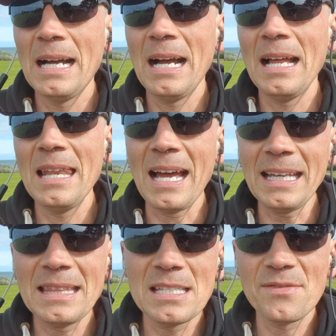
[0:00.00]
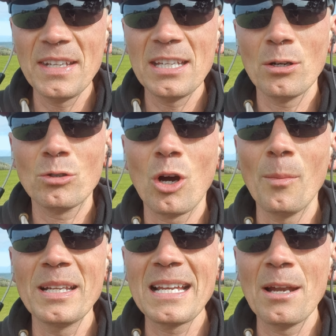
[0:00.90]
uh, like this video,
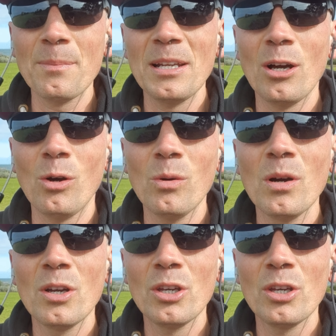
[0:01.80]
comment down below